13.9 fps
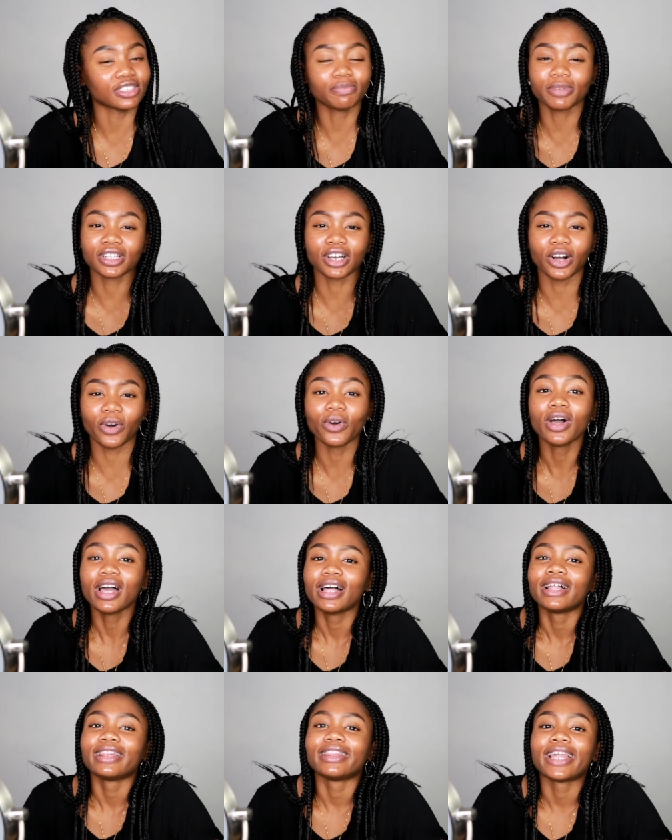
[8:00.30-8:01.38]
below.
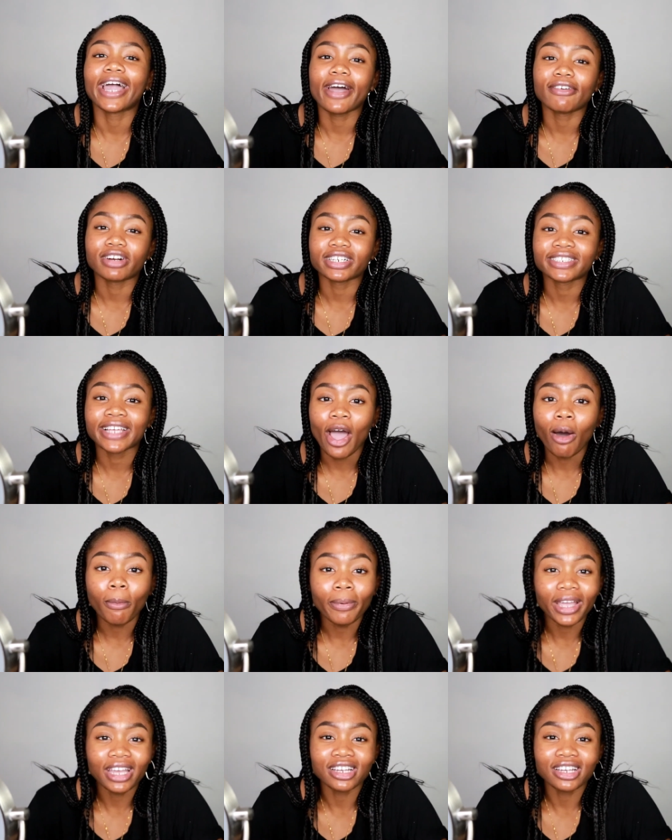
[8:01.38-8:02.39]
Let us help